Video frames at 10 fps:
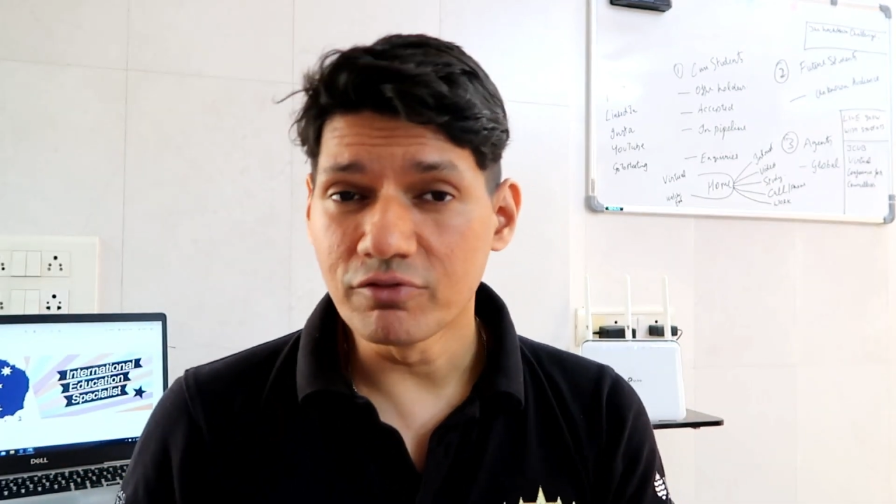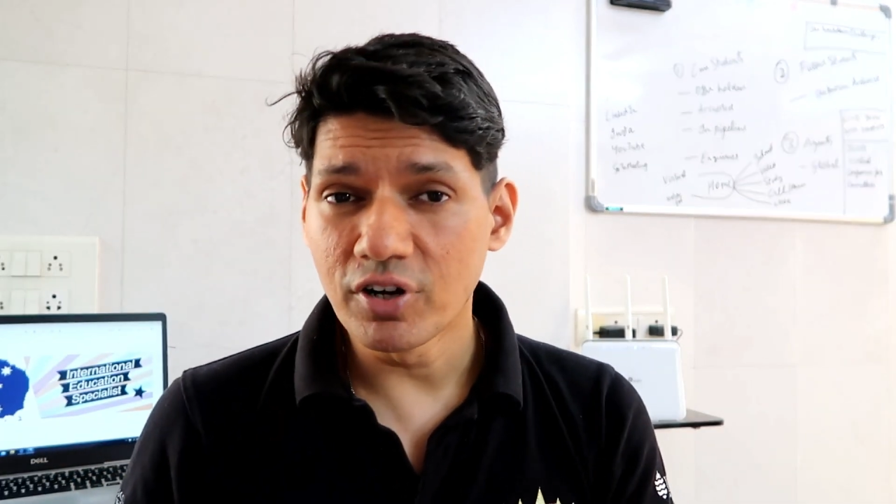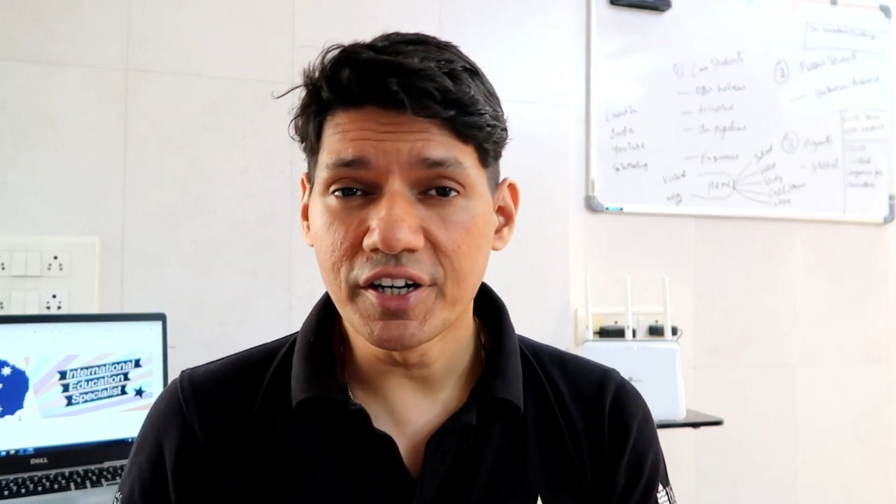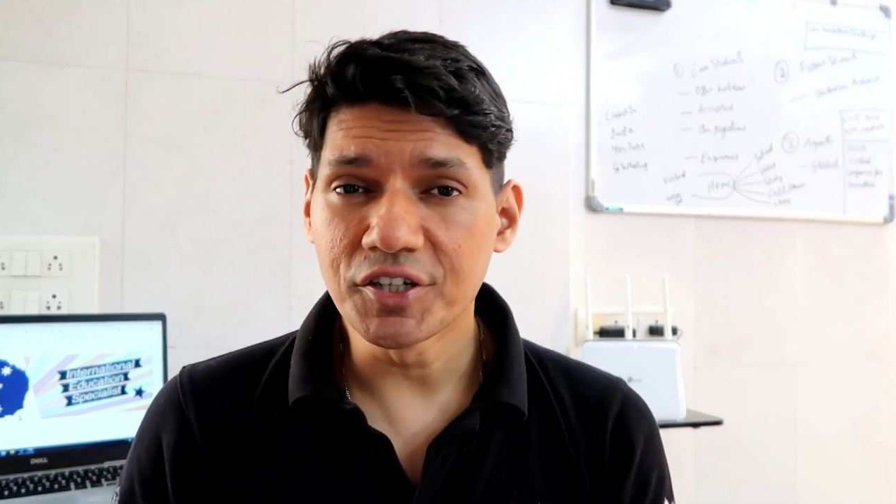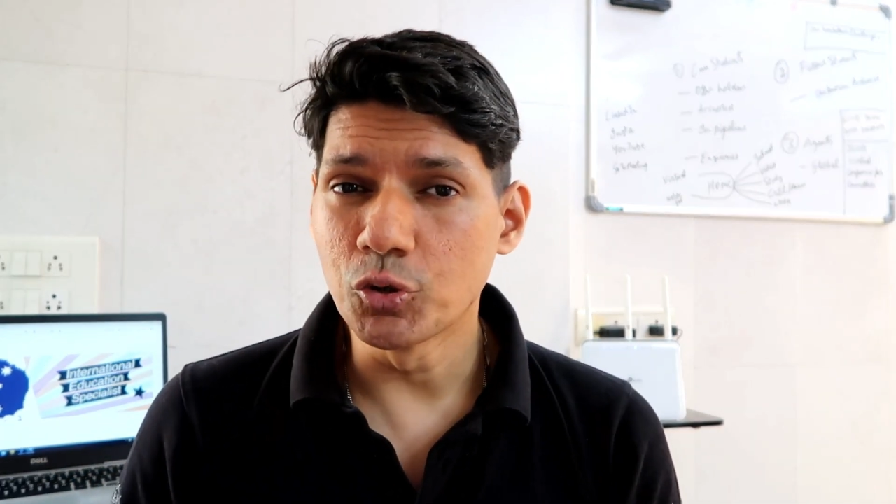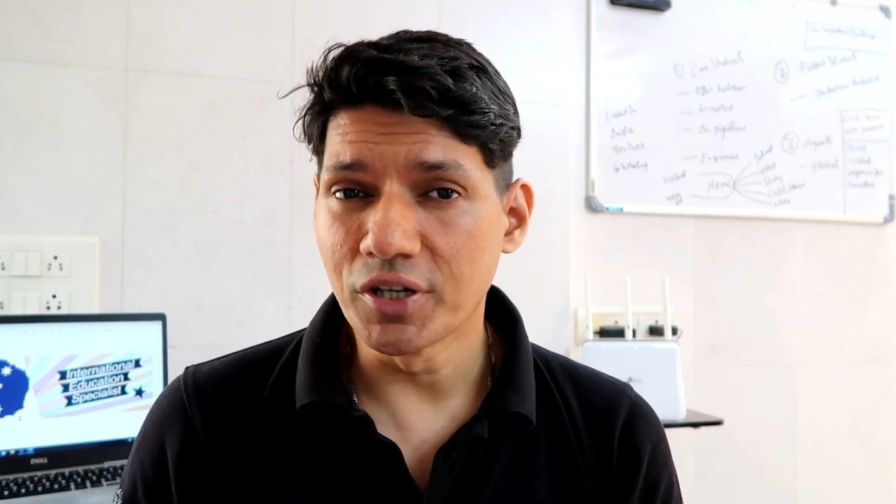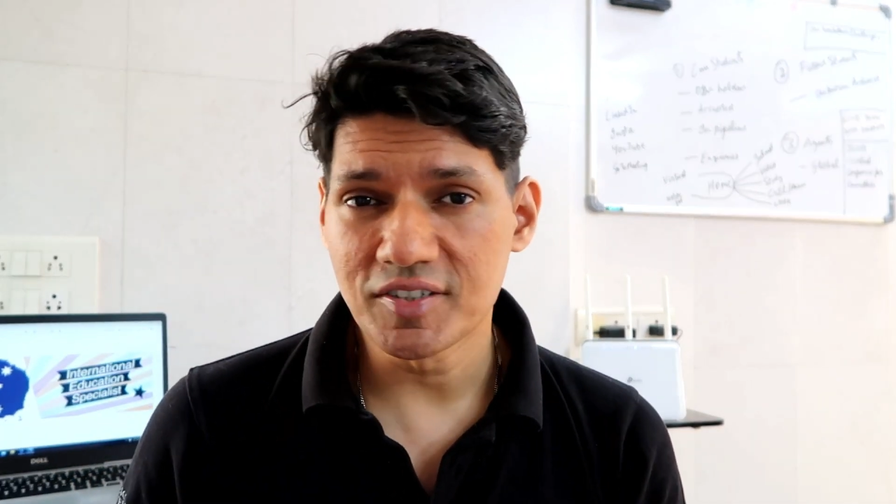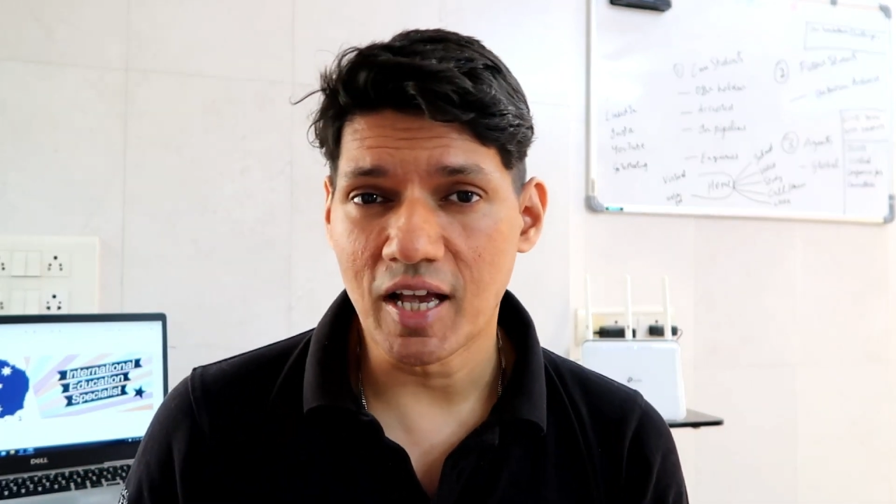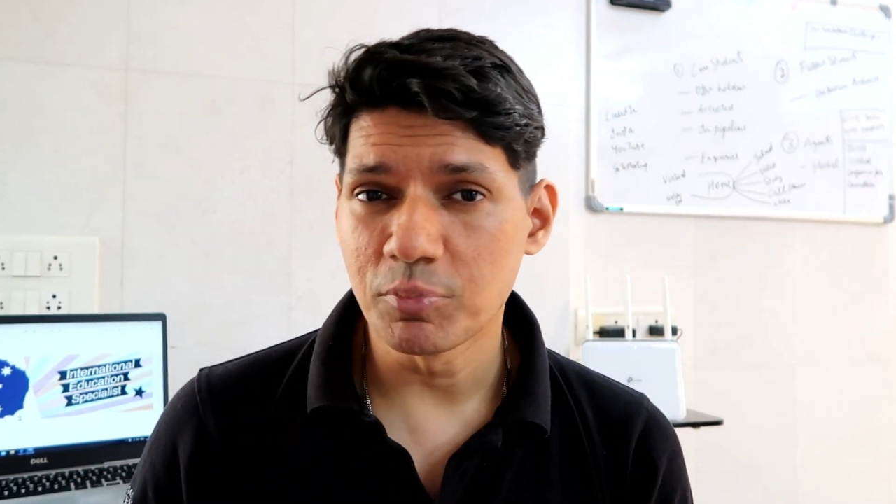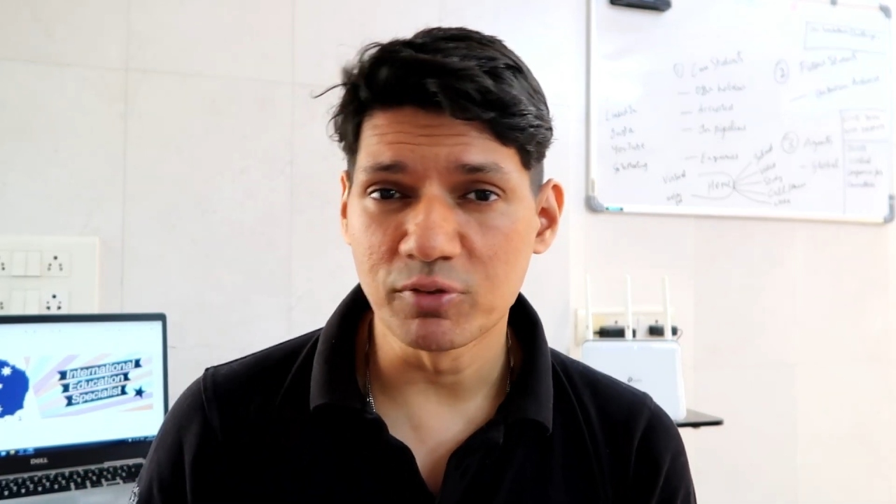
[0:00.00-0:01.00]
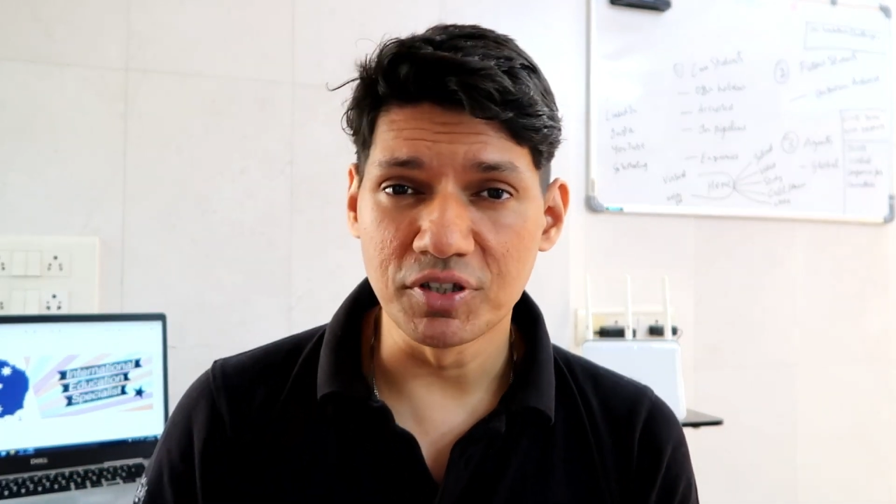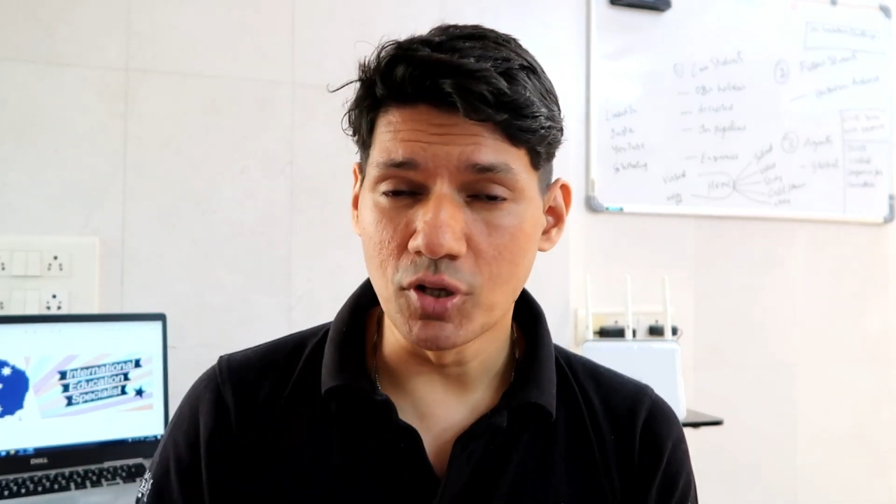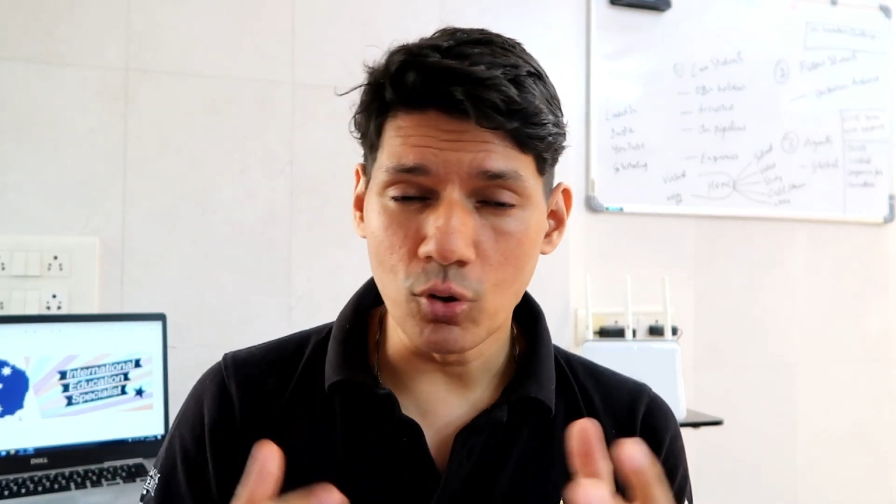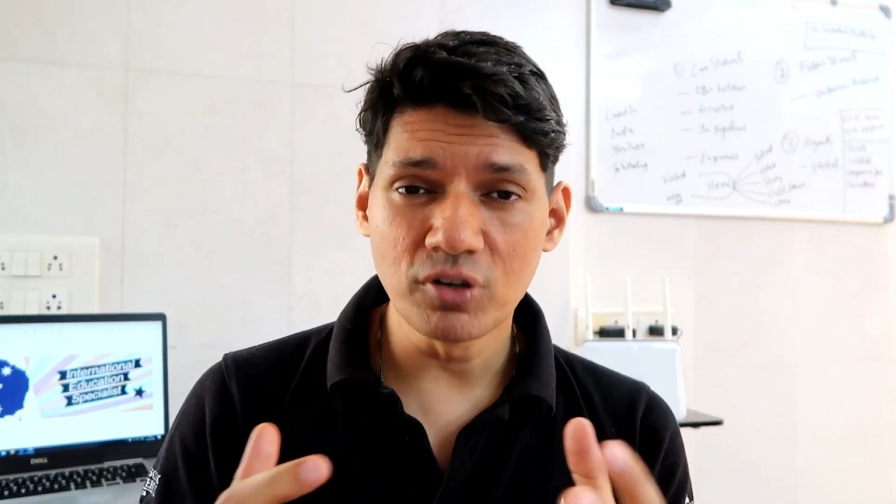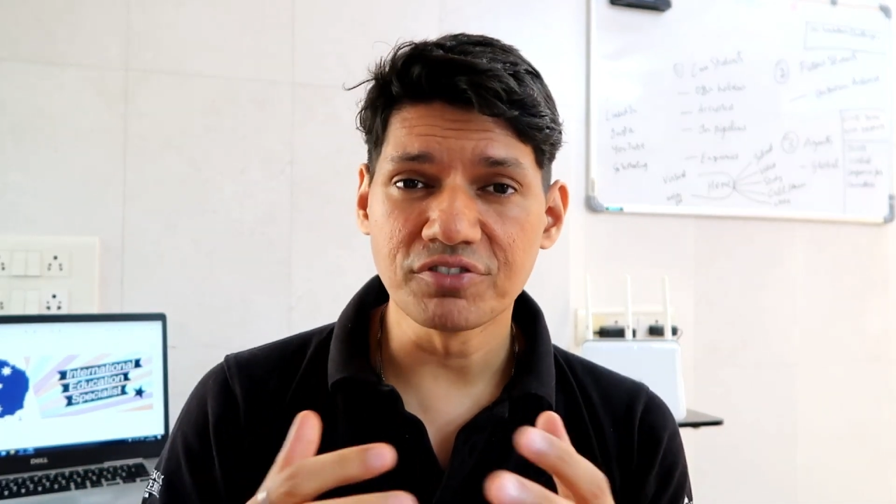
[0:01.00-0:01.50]
very good example with
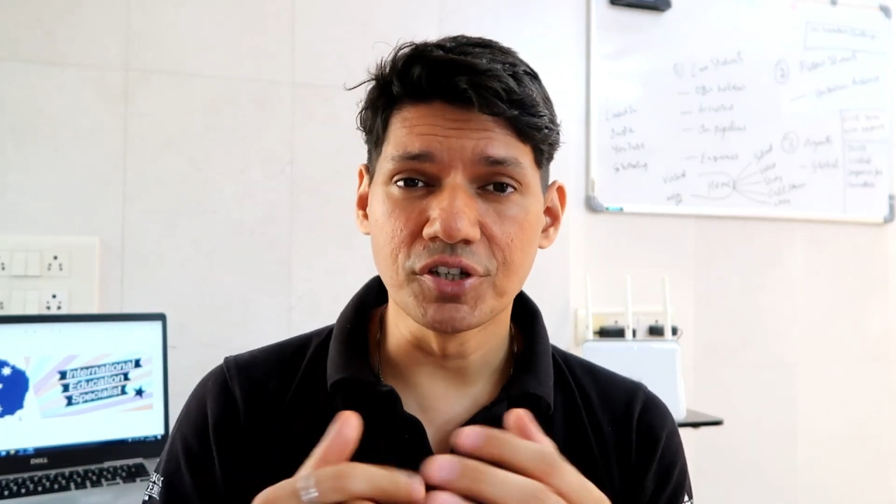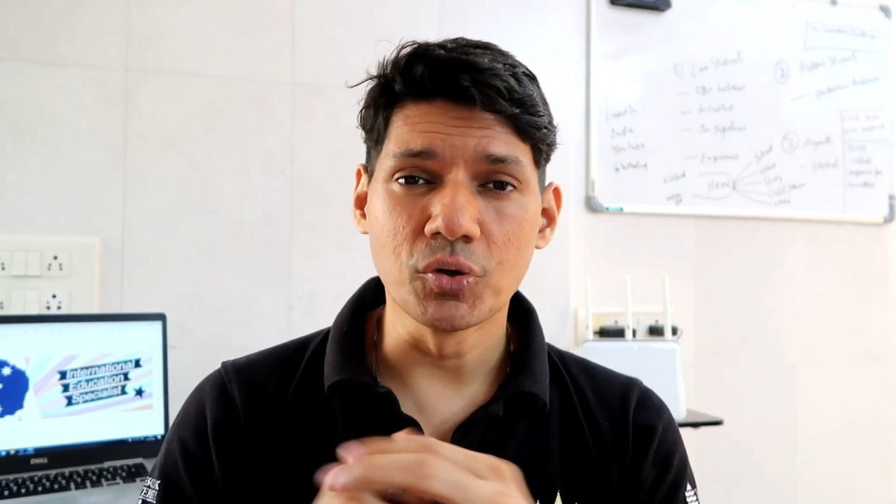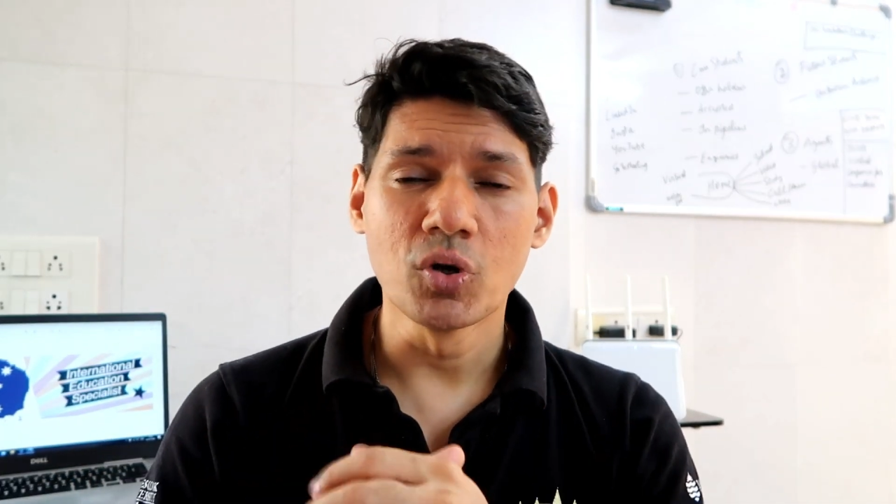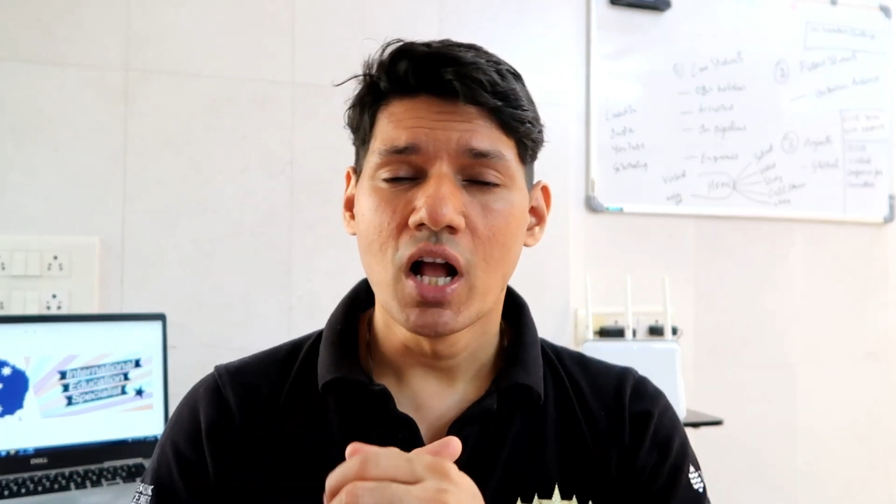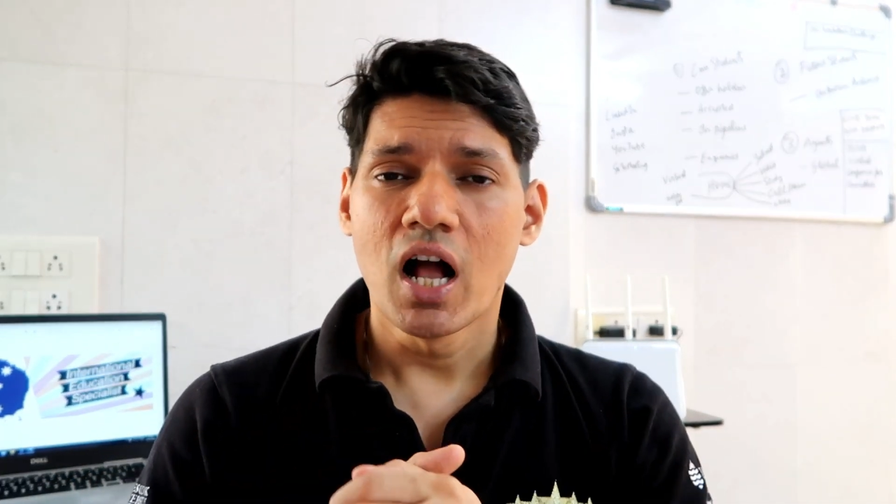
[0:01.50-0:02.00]
all of you.